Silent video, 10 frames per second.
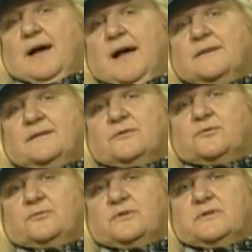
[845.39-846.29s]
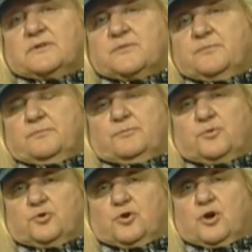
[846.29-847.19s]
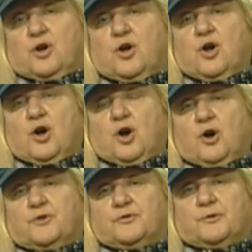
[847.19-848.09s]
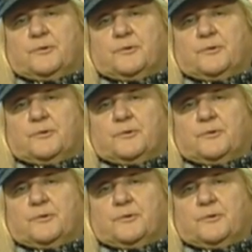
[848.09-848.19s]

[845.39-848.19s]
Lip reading: I need to read this book on